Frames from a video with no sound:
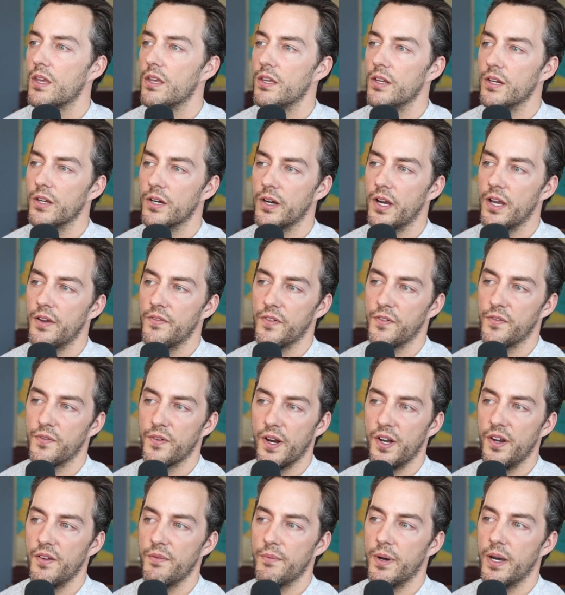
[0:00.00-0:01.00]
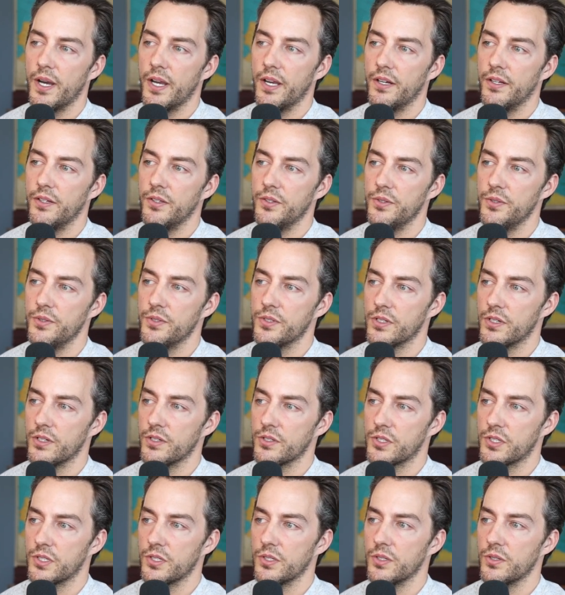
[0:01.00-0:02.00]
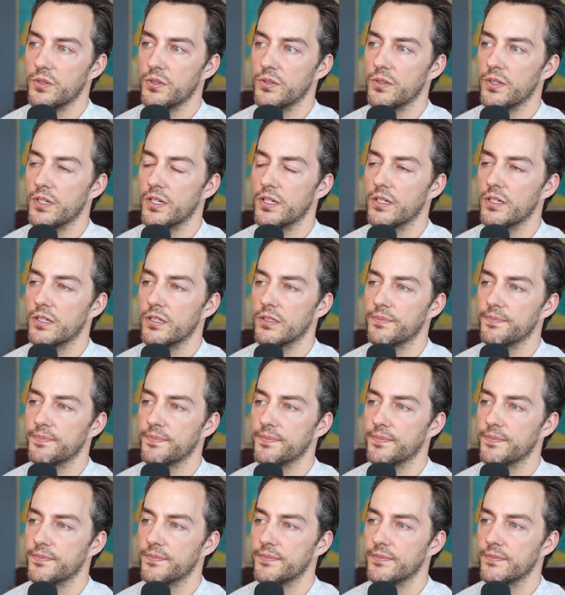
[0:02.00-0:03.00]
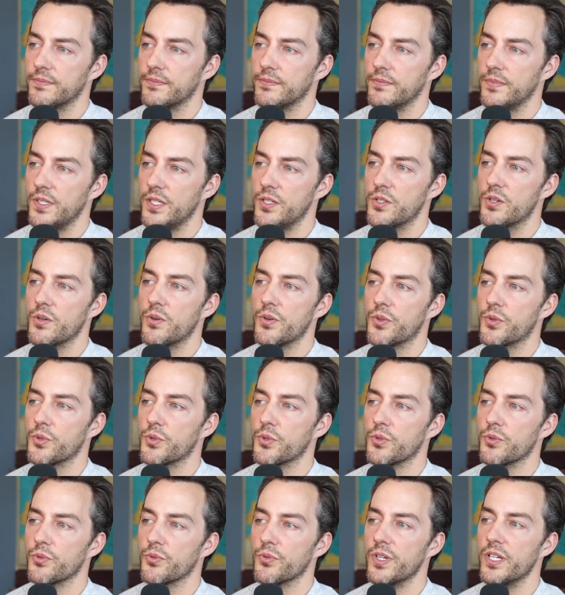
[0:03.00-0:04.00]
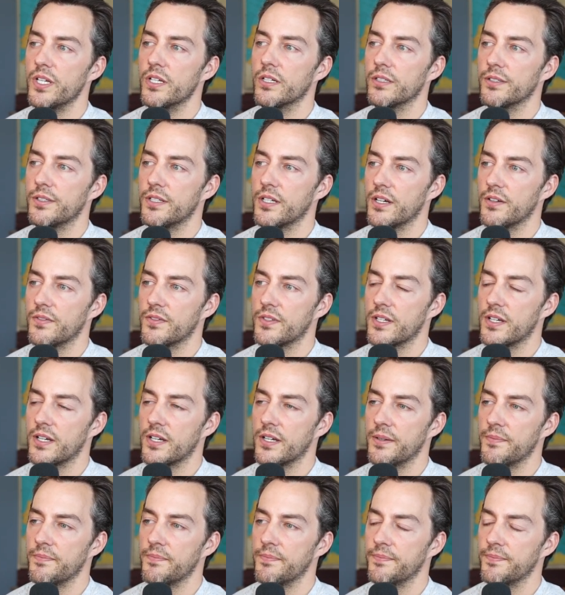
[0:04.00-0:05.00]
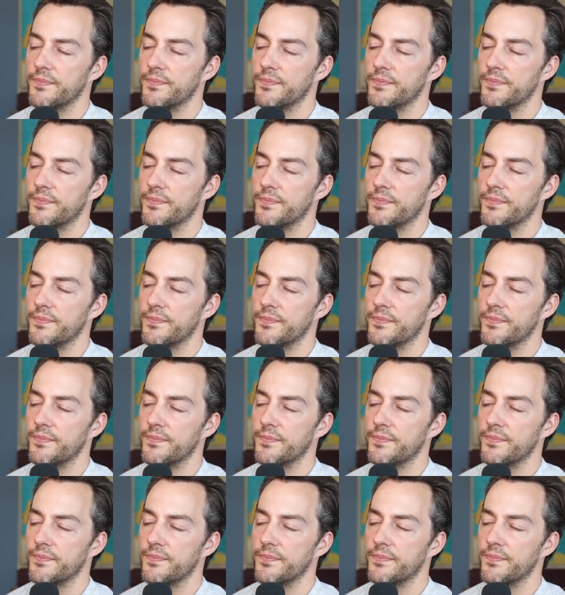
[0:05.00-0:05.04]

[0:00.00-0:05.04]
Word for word: You know, I have a friend of mine who's also uh, He's going through a real tough time.